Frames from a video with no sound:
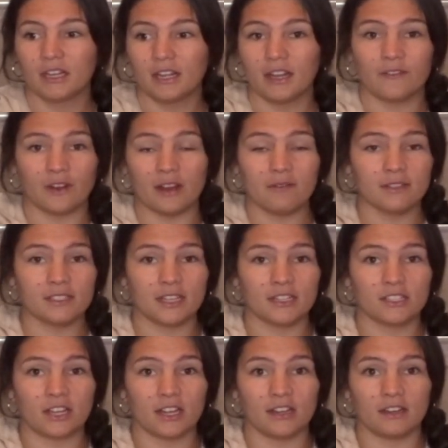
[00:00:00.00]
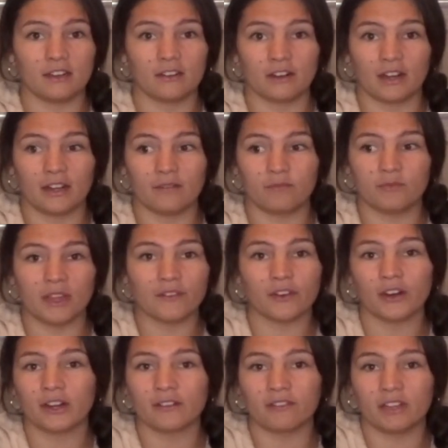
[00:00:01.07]
if I wasn't educated or I've never
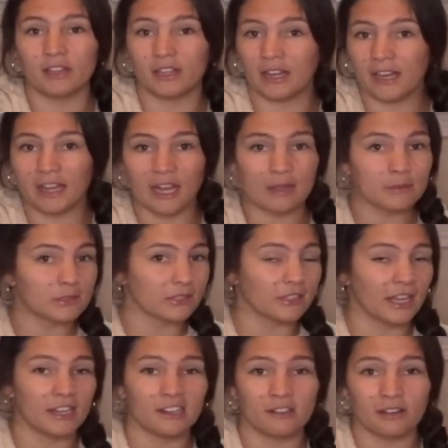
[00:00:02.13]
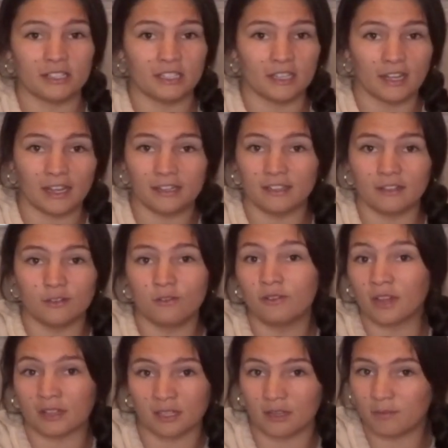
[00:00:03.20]
heard of anything, I absolutely had no idea. I knew
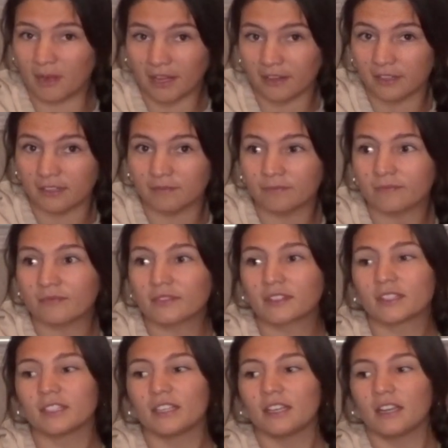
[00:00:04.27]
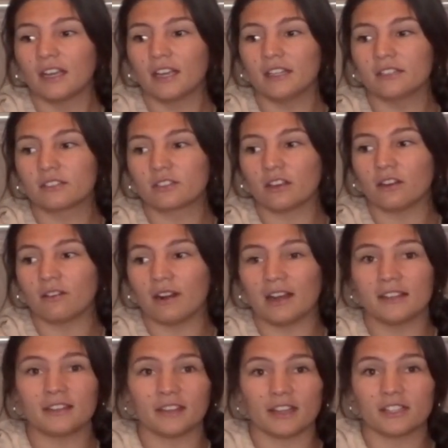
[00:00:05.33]
nothing about it. And so
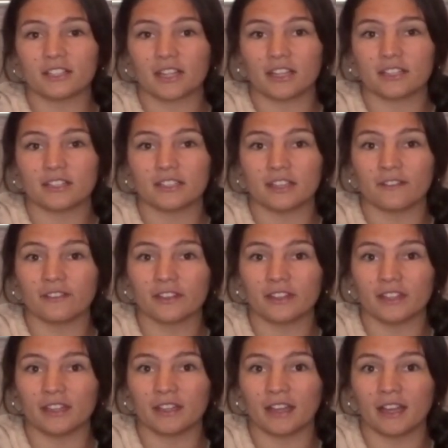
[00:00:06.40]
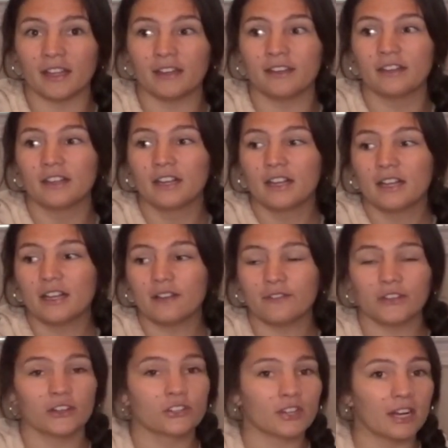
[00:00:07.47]
I think education is everything. And if
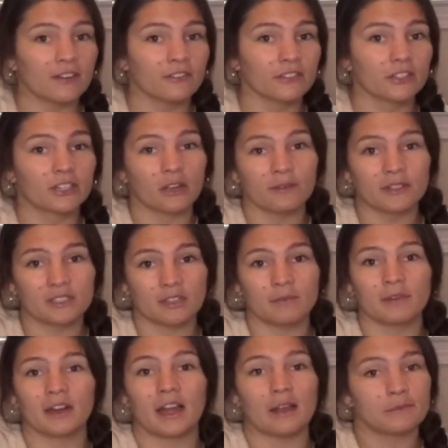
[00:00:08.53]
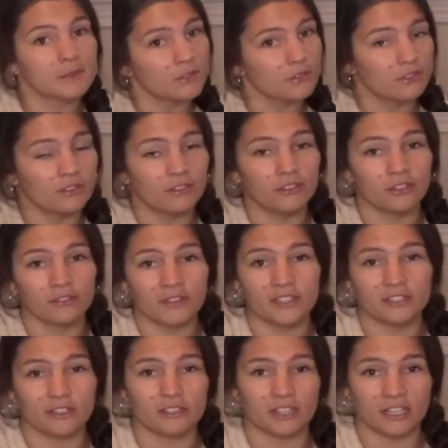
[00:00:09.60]
you're a traveler going somewhere, absolutely do your
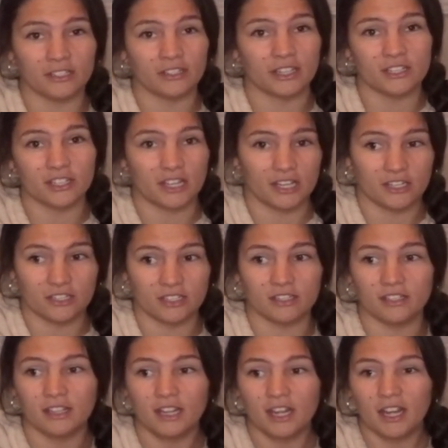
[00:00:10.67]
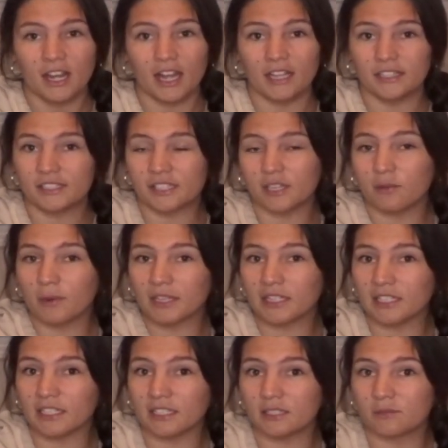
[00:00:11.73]
research and your education and see what
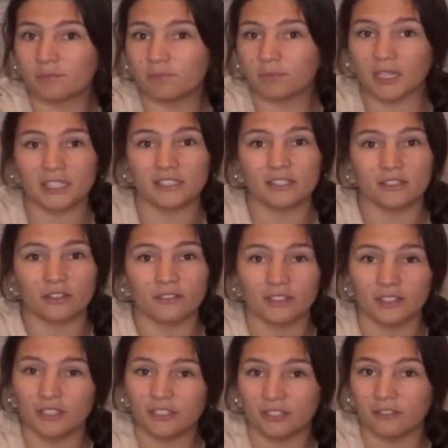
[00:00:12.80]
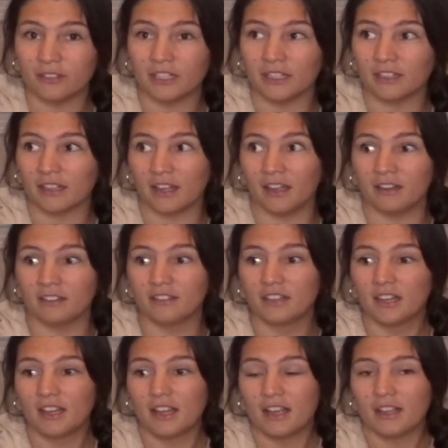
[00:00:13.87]
these places are really doing. And,
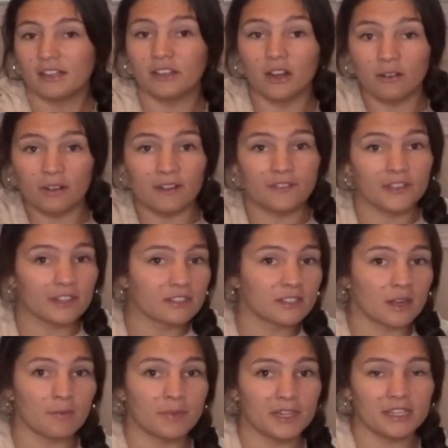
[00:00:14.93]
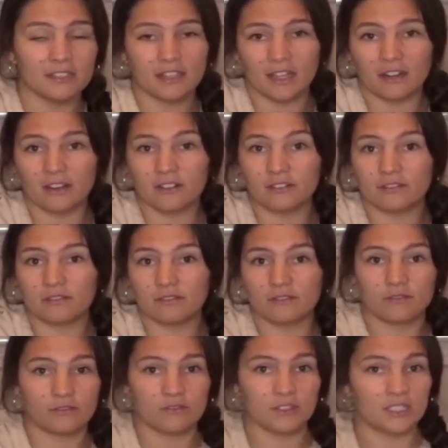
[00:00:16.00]
you know, if there's companies that are
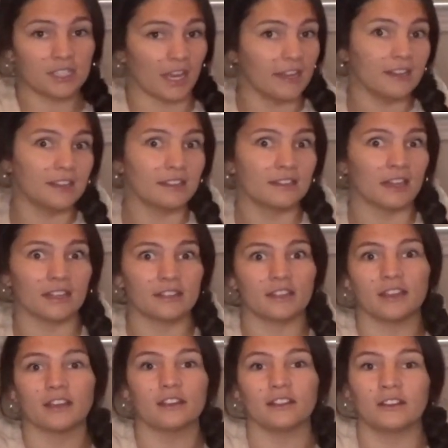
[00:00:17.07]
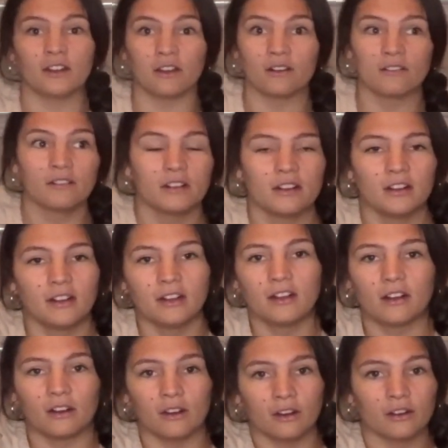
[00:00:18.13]
saying that they, you know,
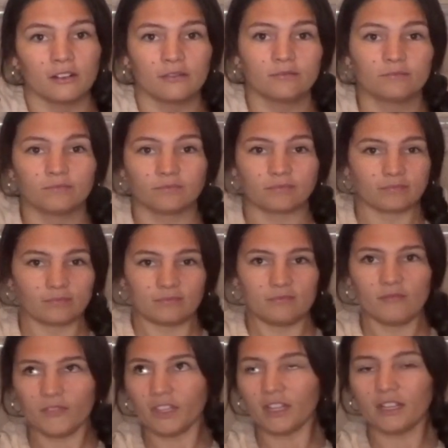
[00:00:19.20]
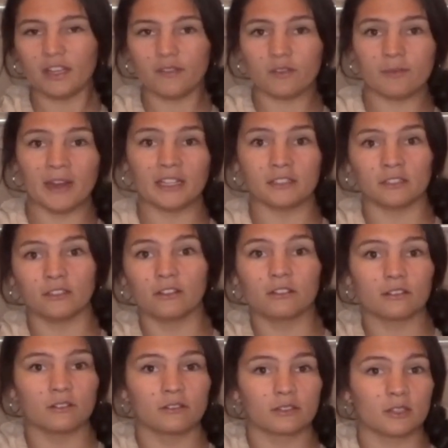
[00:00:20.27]
are giving back to
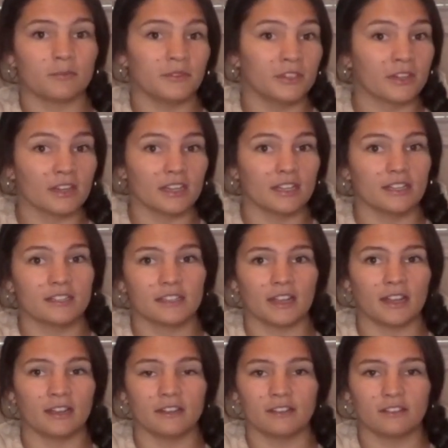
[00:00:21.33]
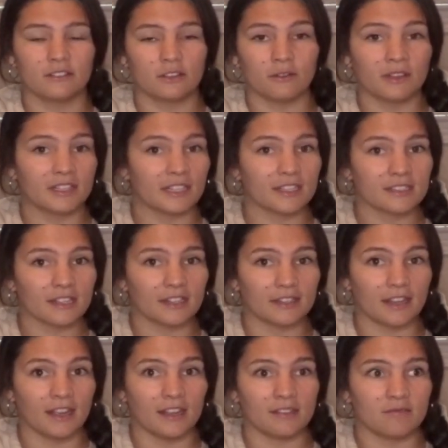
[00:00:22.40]
local communities and doing things like
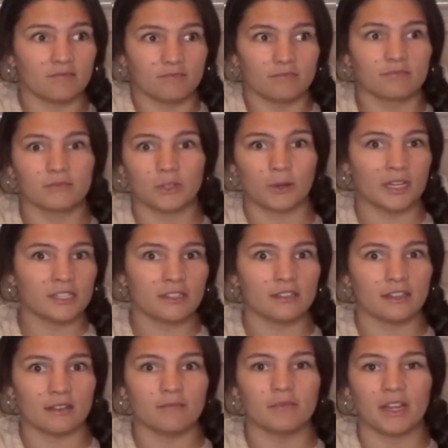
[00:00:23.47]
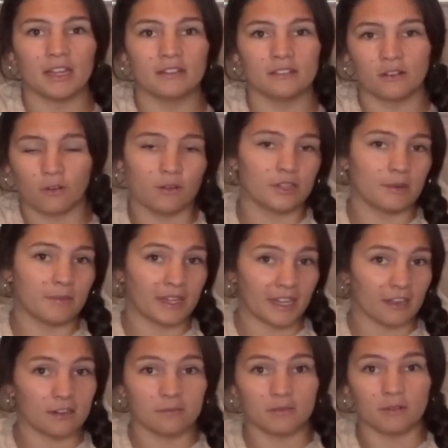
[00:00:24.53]
that, question them and hold them
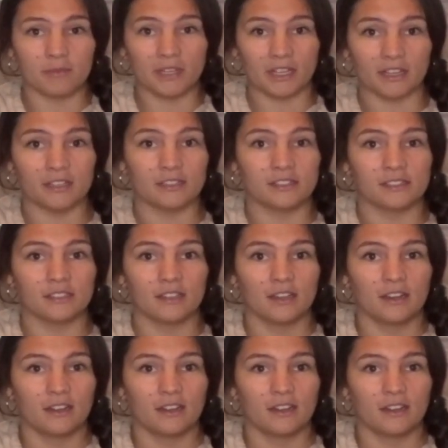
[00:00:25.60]
accountable, because